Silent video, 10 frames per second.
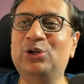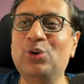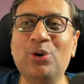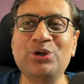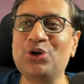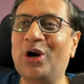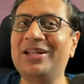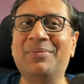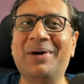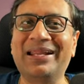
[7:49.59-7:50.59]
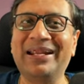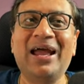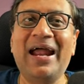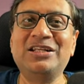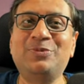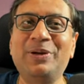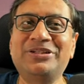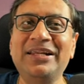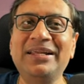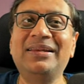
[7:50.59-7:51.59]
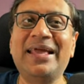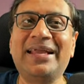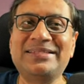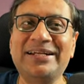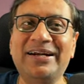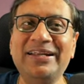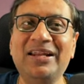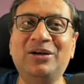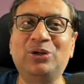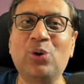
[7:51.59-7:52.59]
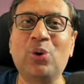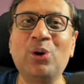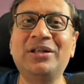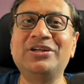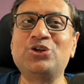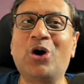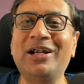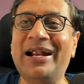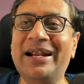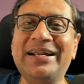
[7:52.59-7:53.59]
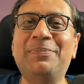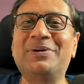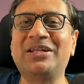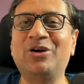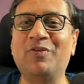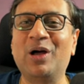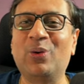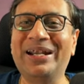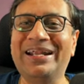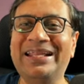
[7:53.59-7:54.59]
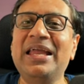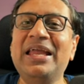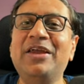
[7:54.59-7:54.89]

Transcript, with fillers: Don't short the market. And especially, like I said earlier, don't short 100% of the quantity.